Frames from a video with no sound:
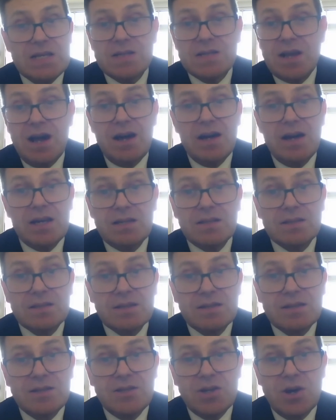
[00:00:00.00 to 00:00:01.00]

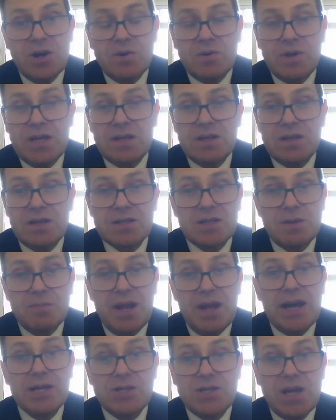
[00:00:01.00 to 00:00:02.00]
guys, you know, in their
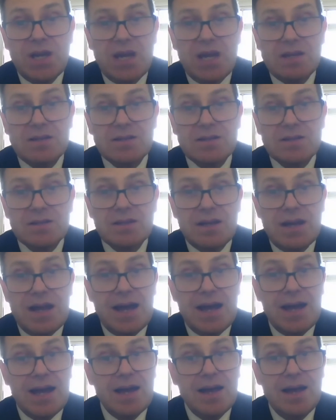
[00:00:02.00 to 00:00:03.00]
supply chains,
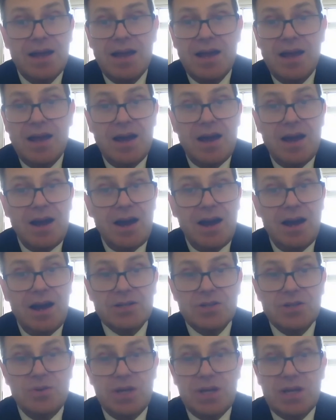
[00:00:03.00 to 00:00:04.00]
are
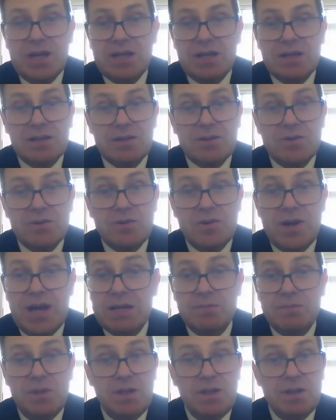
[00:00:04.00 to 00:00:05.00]
doing an
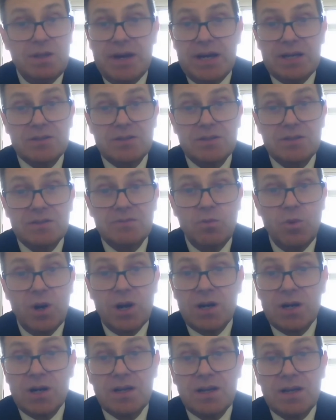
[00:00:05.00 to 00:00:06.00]
incredible amount of
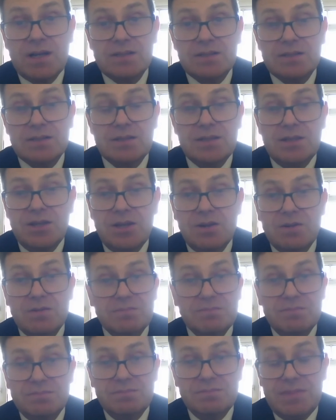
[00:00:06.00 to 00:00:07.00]
work, and, you know,
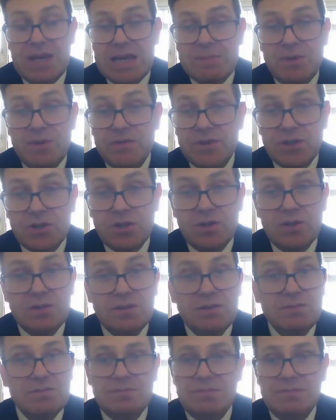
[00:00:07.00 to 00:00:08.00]
maybe for
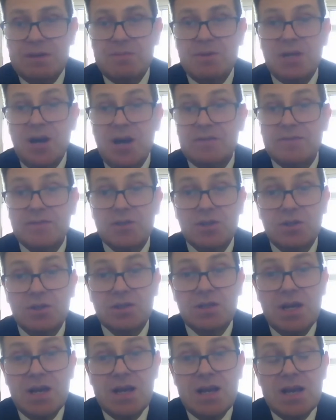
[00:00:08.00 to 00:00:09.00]
good, maybe not for
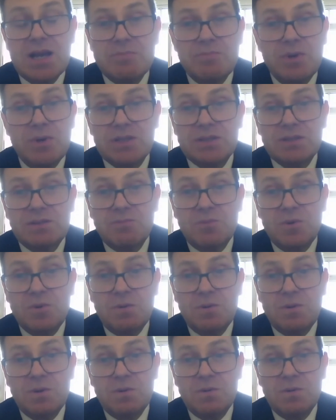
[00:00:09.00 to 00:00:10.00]
good, but
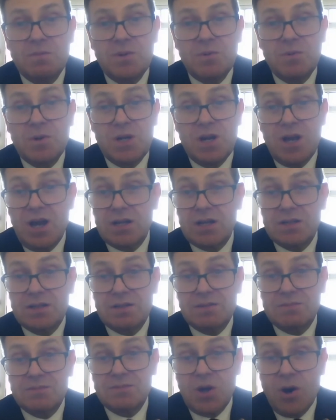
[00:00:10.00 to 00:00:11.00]
we're not
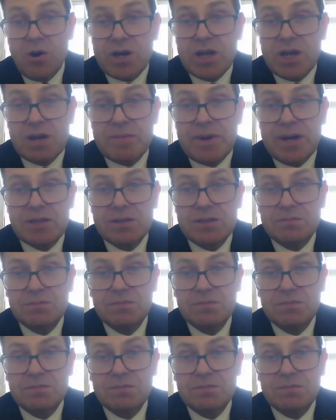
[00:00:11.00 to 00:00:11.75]
talking about them.